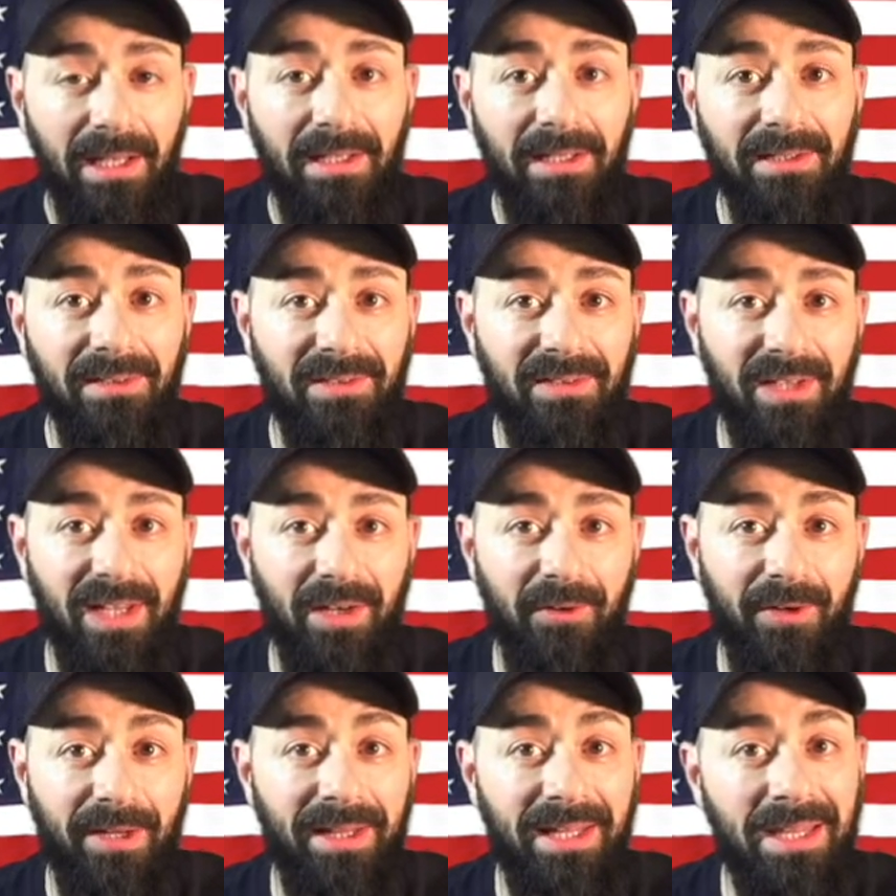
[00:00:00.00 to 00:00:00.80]

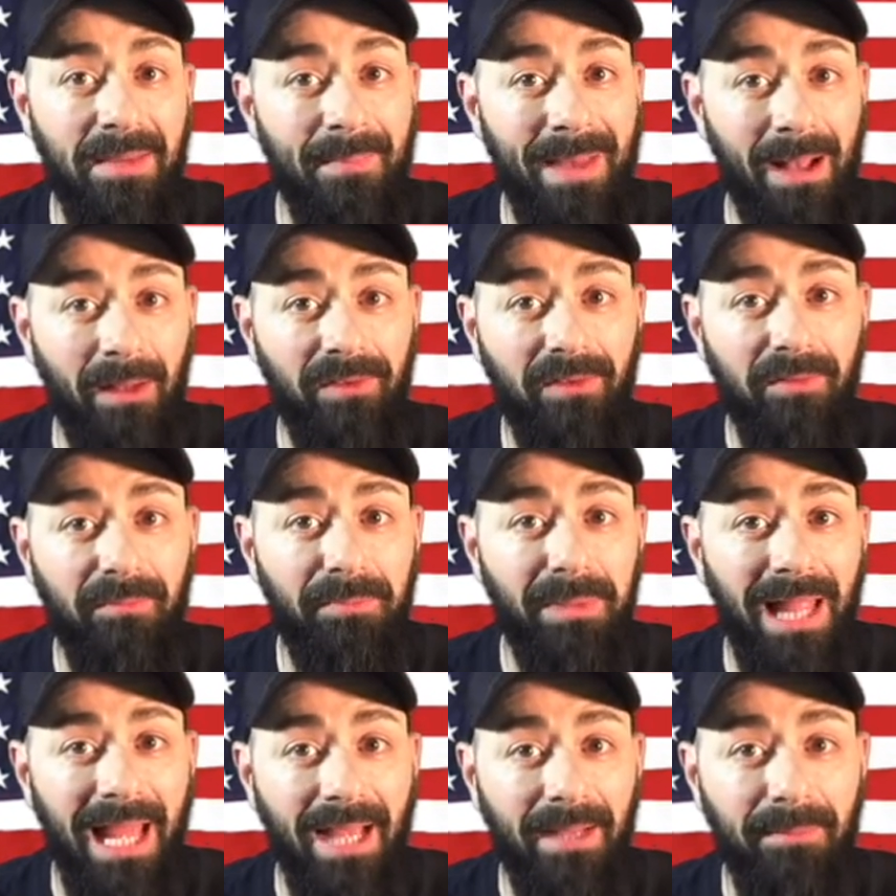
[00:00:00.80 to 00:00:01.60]
considering the amount of
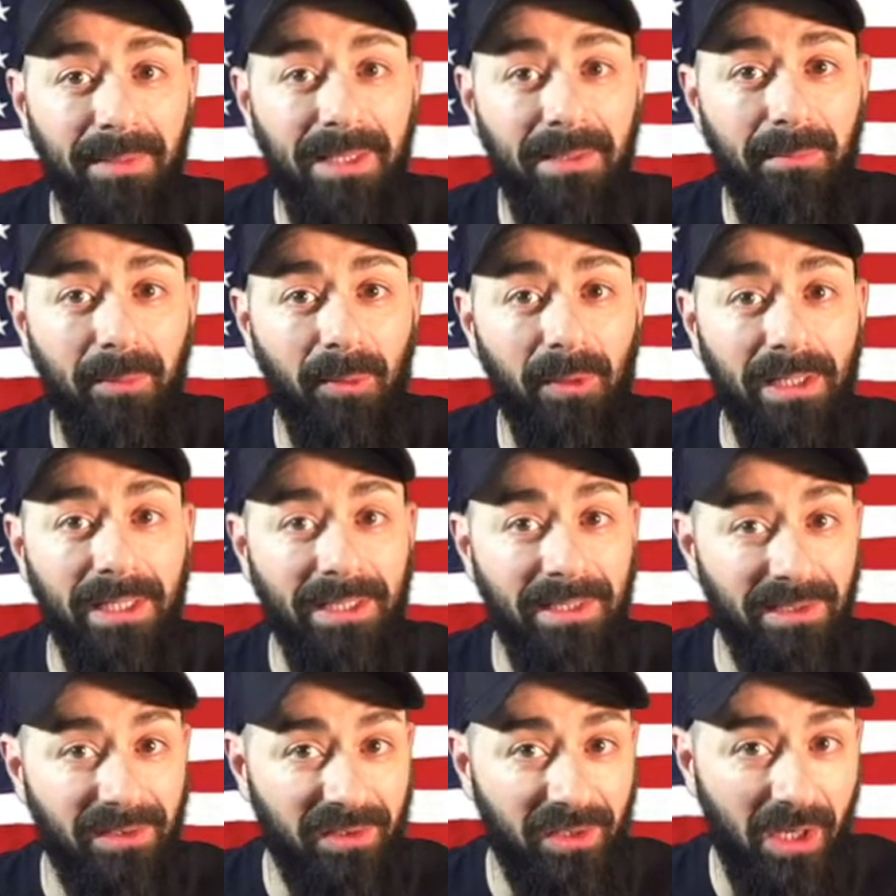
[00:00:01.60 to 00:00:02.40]
black people
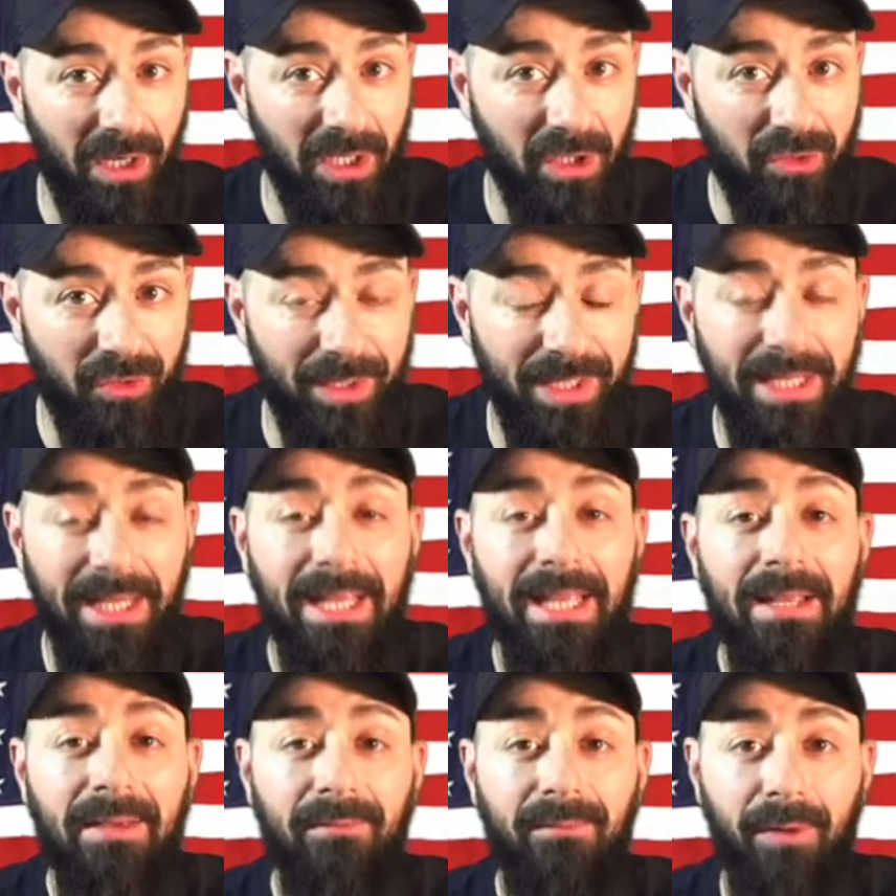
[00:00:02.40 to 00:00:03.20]
in this country
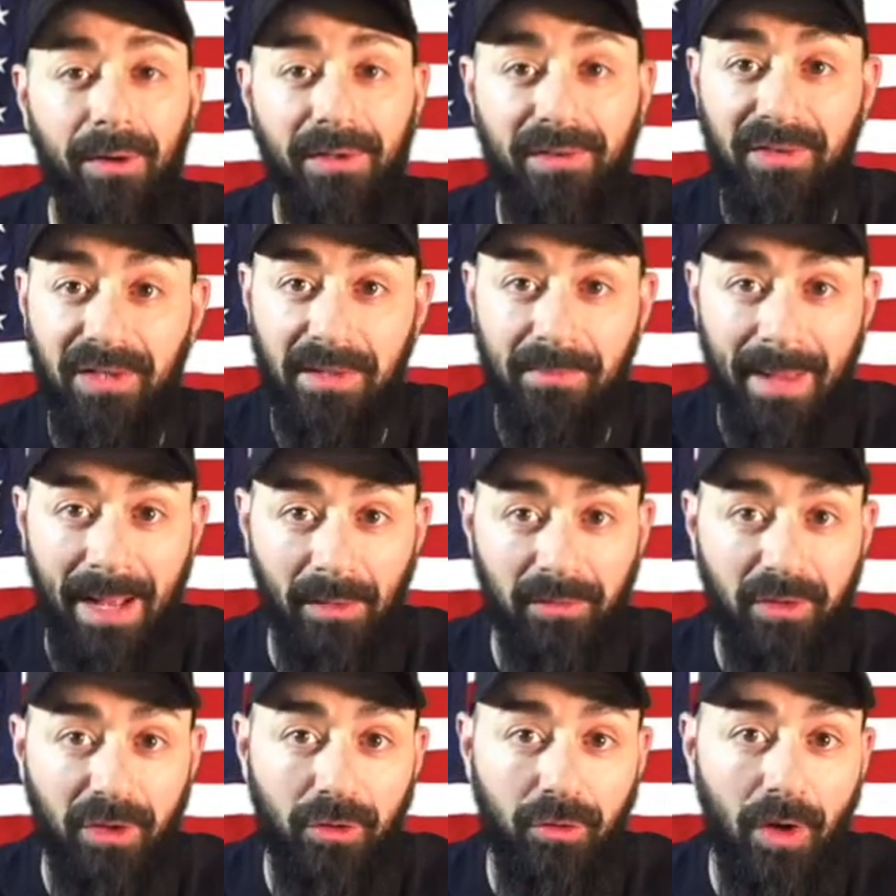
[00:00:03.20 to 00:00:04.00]
versus the
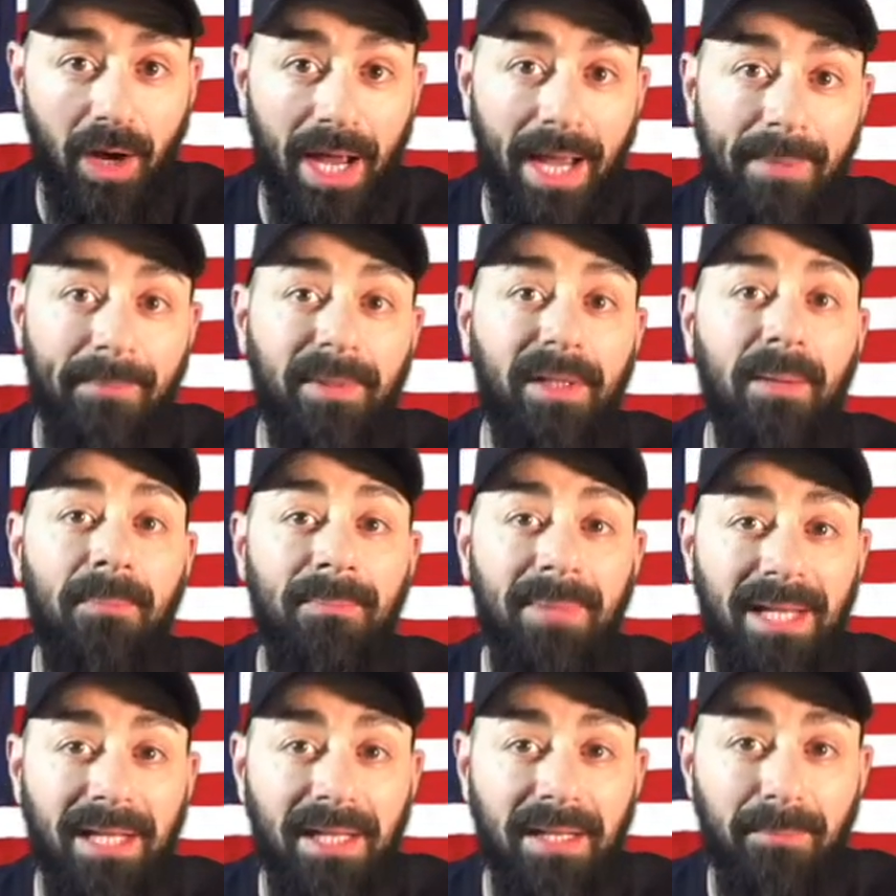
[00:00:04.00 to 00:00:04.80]
amount of crime
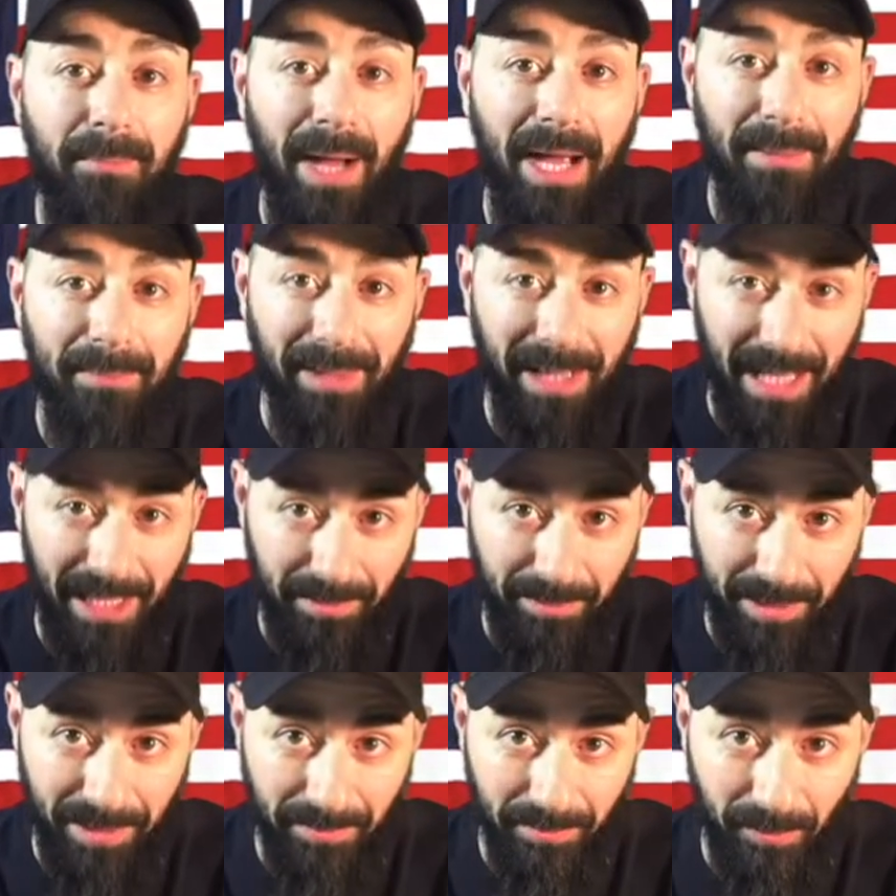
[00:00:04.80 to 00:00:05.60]
committed by
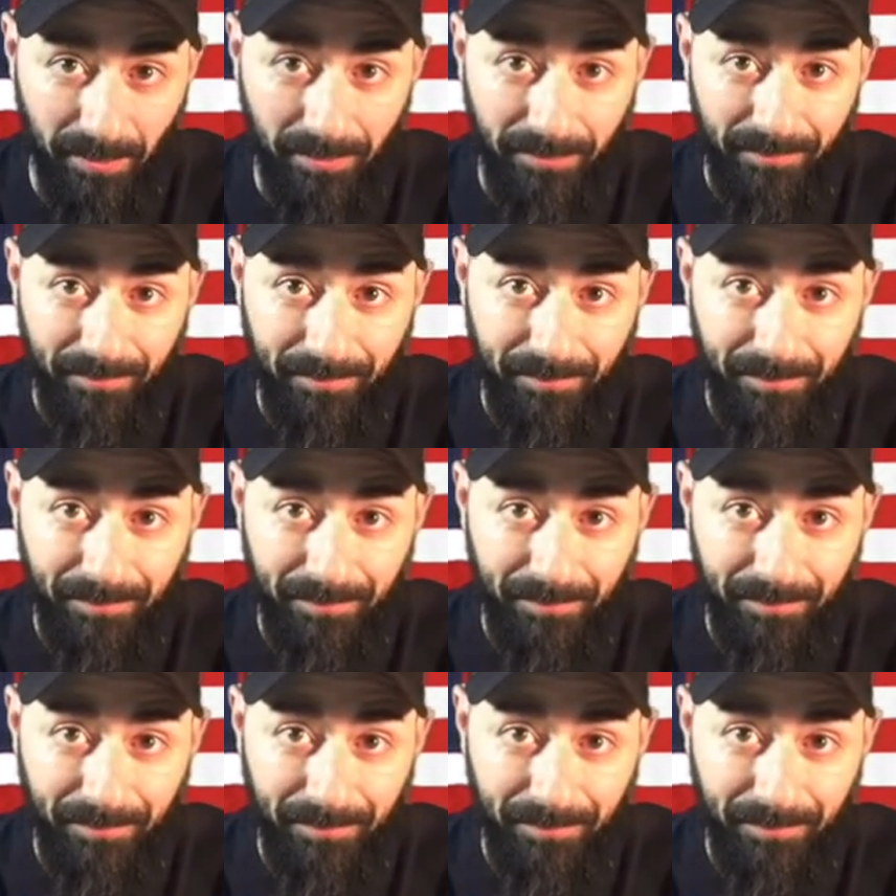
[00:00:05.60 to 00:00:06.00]
black people,